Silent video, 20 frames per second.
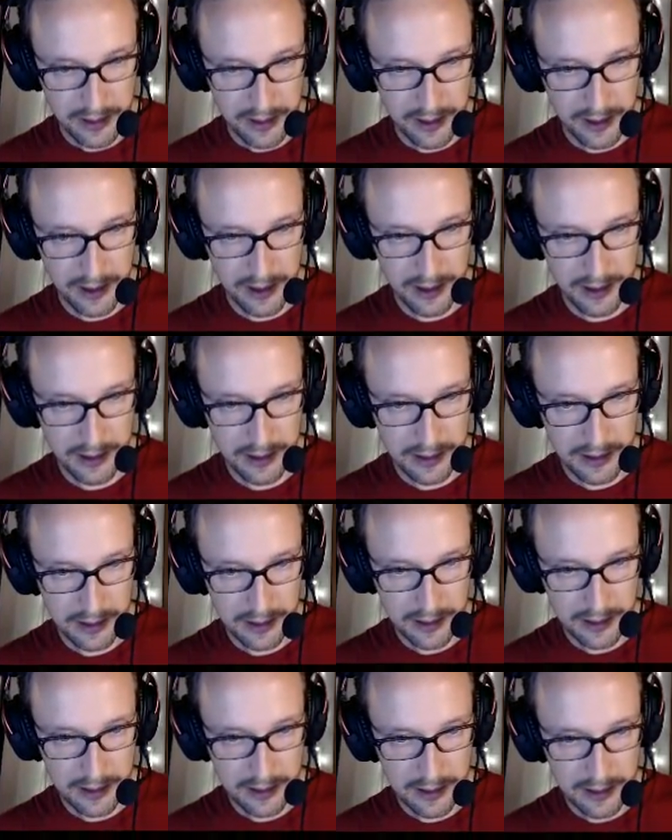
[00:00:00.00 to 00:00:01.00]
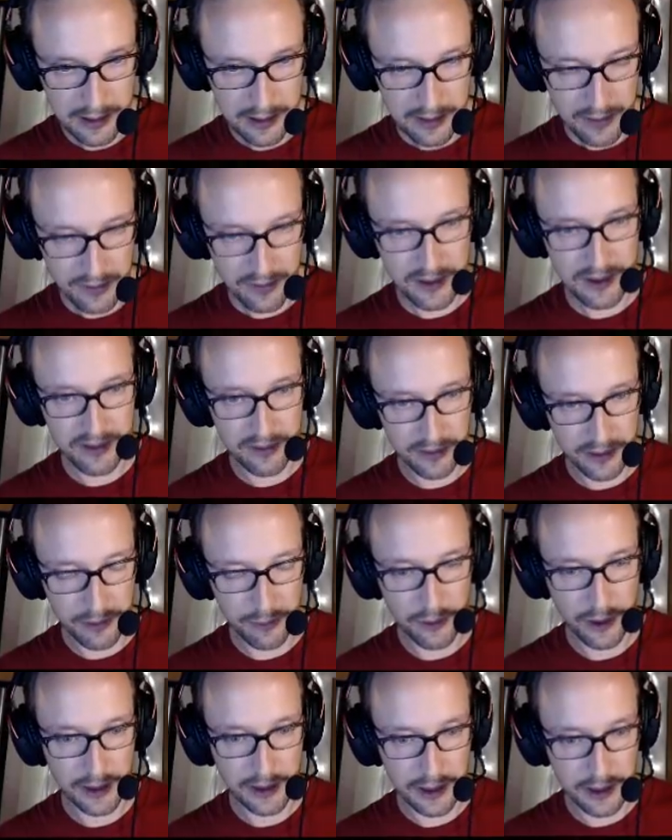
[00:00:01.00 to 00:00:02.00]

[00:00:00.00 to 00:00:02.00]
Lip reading: Yeah, there is only one